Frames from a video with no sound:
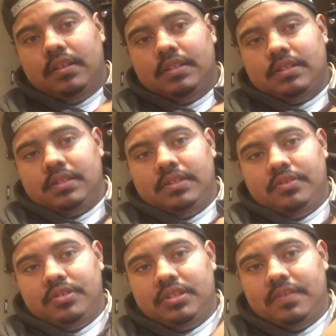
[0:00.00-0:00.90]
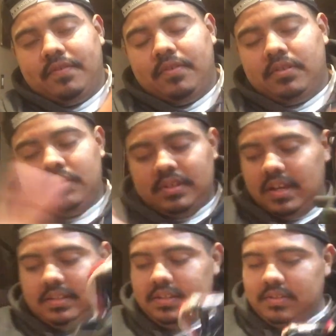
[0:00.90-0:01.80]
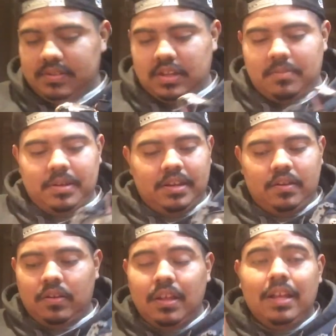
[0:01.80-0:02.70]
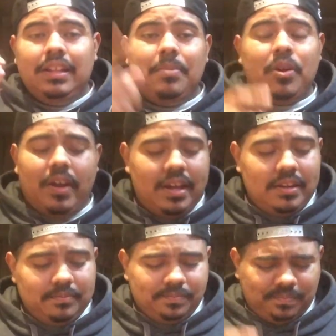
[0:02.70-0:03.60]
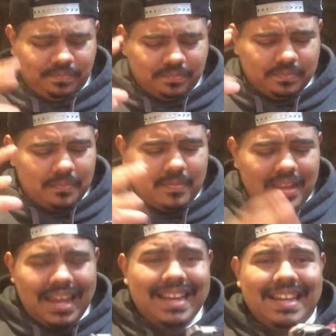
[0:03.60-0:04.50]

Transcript: it's They're just different sizes, so it's not a big deal. Let me go ahead and